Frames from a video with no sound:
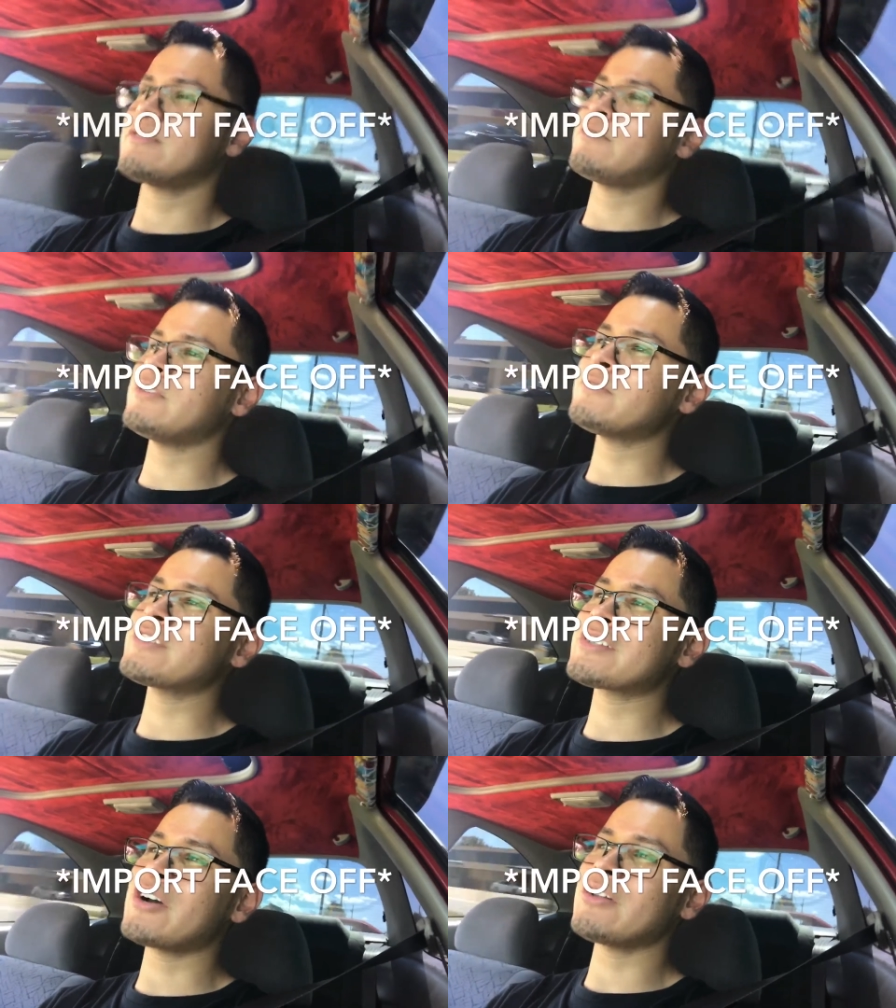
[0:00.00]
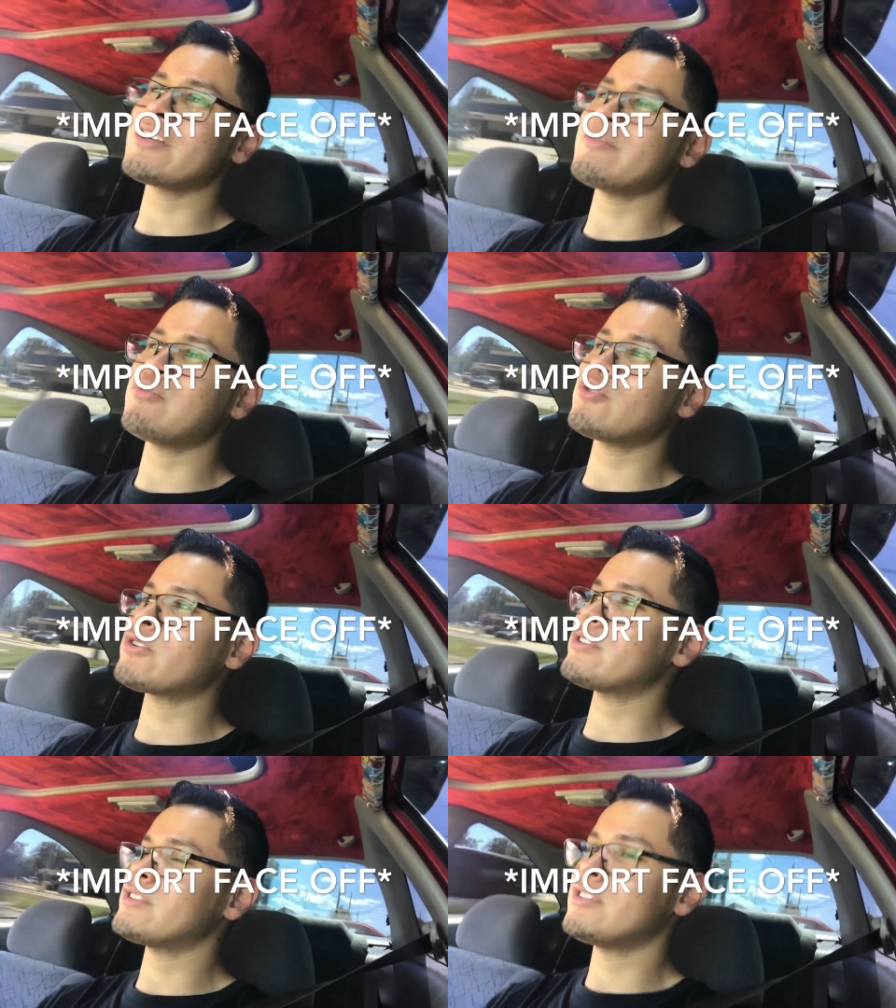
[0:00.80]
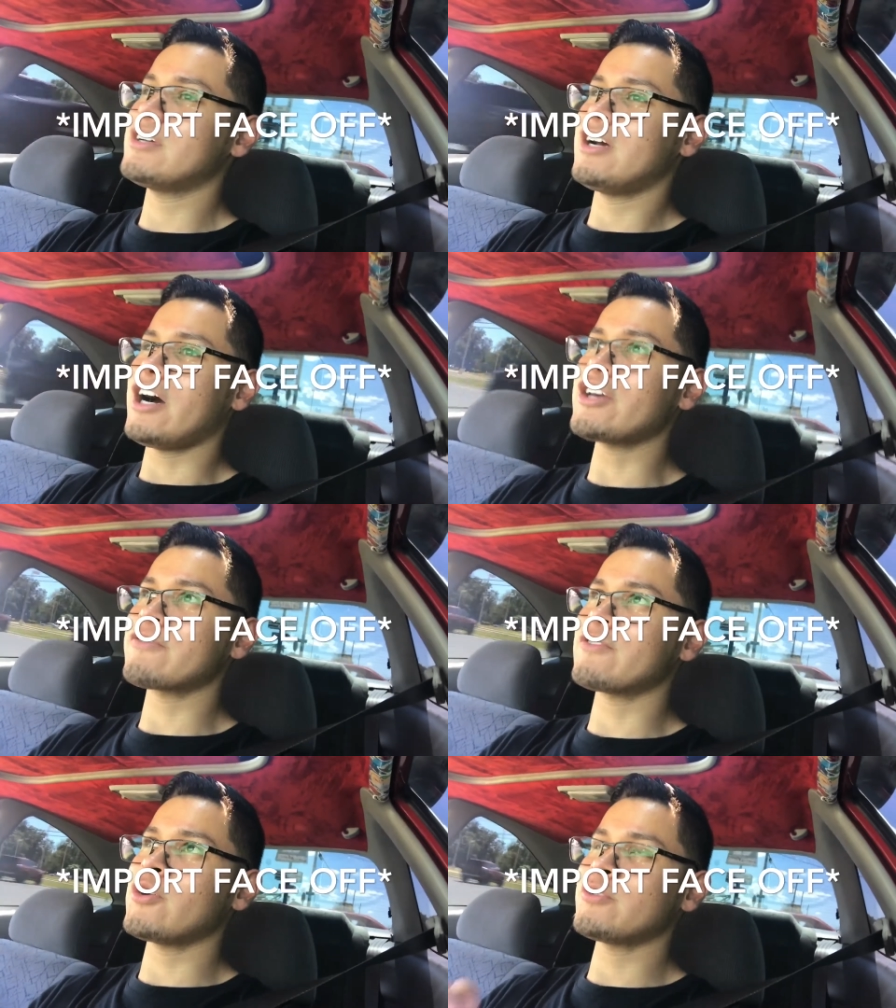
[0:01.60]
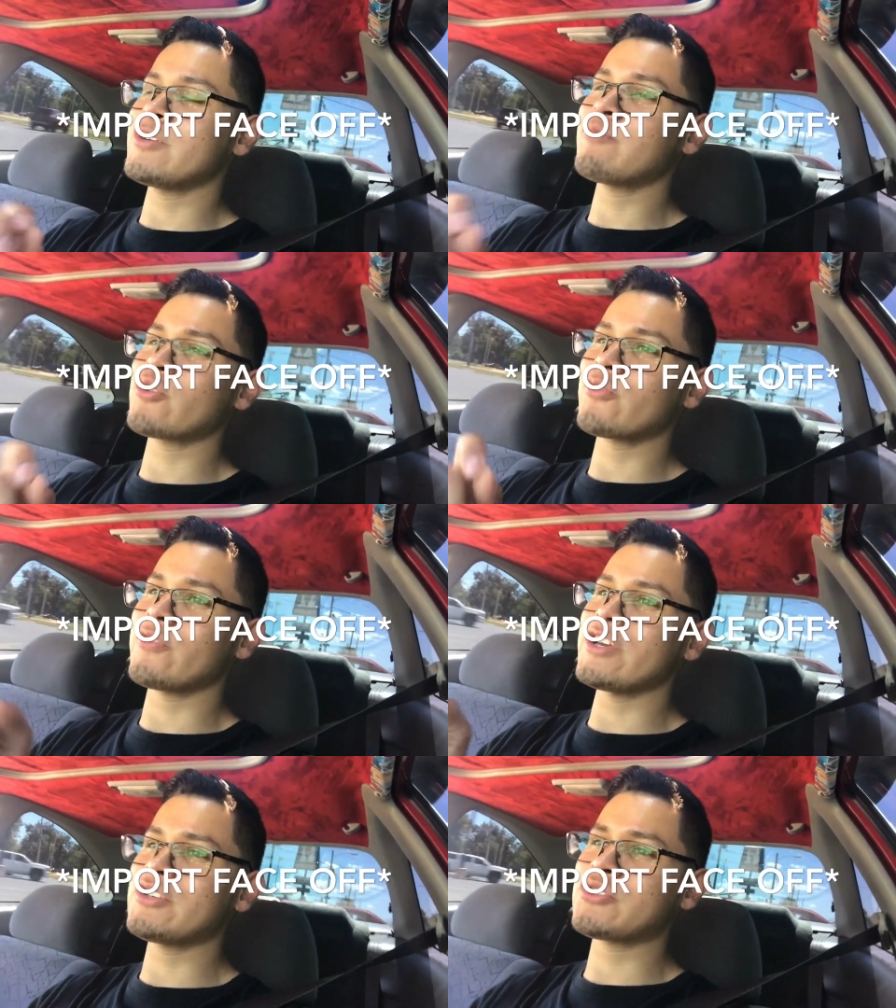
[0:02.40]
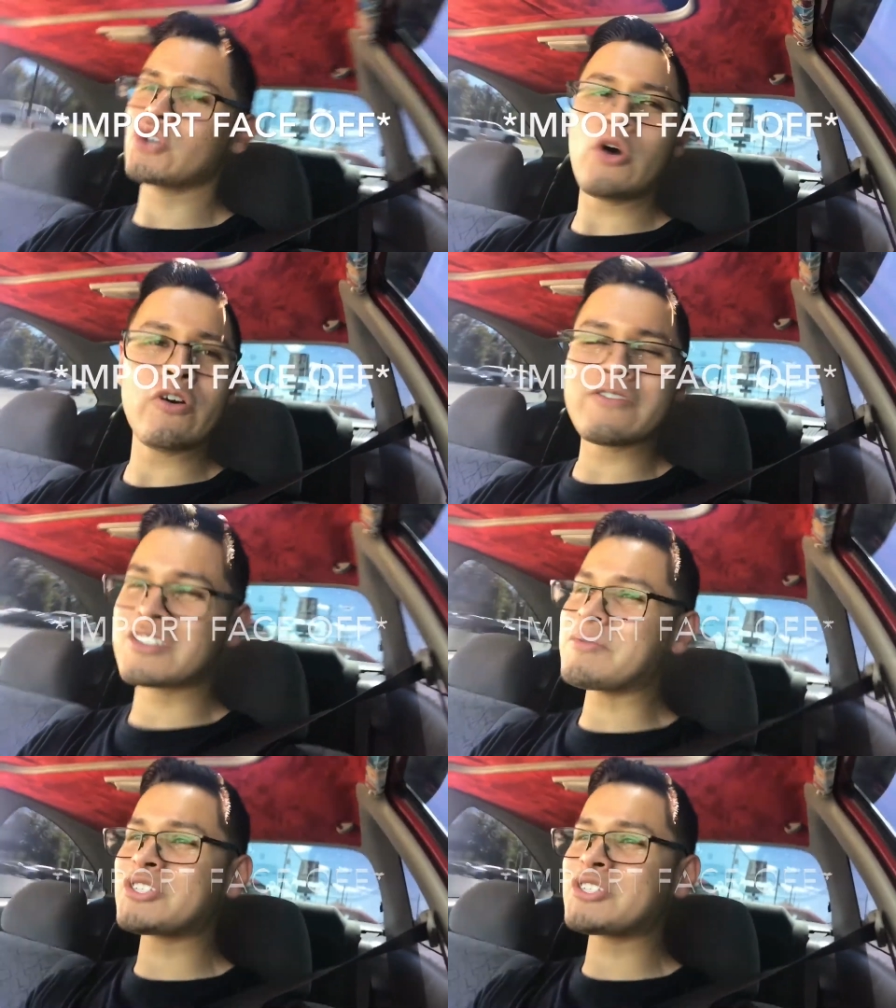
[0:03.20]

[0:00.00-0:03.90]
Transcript: What what is it called? Import IFO Import Face Show Off, some